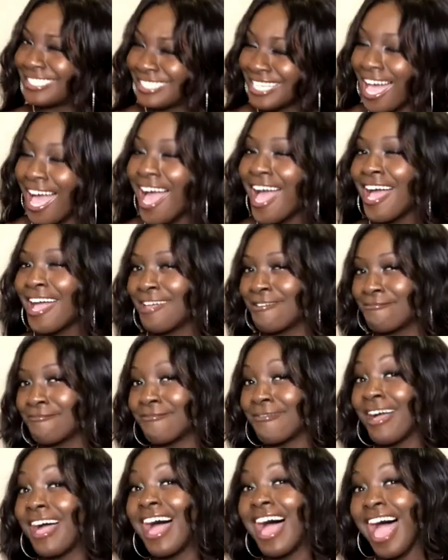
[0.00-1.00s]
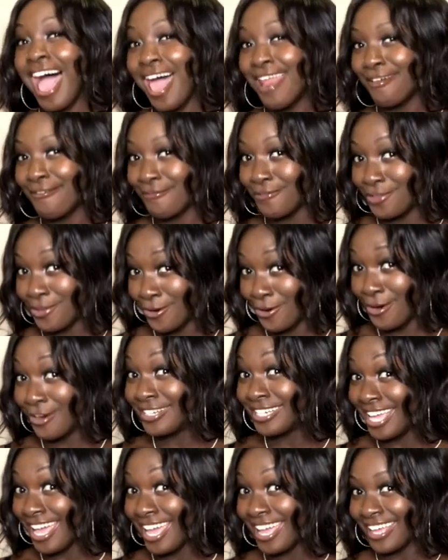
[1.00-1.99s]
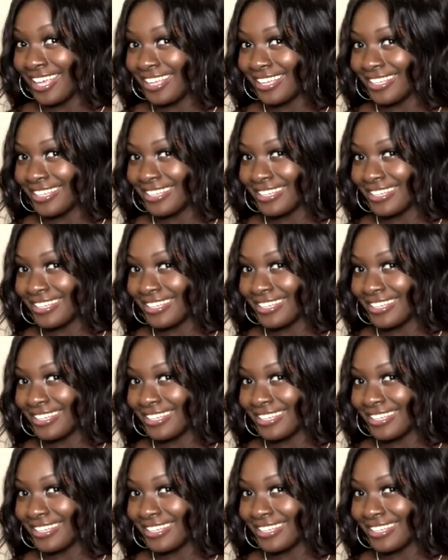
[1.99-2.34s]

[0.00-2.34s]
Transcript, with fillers: time out of your day